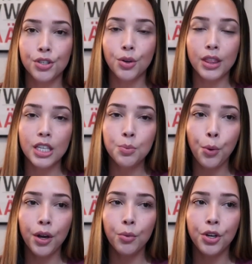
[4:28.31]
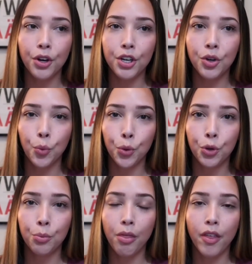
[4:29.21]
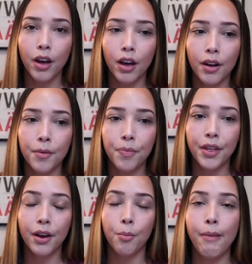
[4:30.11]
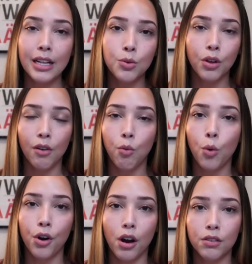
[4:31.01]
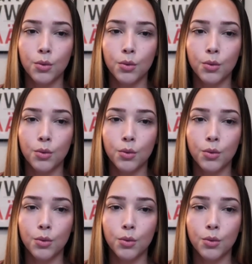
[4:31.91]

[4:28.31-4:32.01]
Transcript: So at this point, when you're in your room, the meds will have worn off.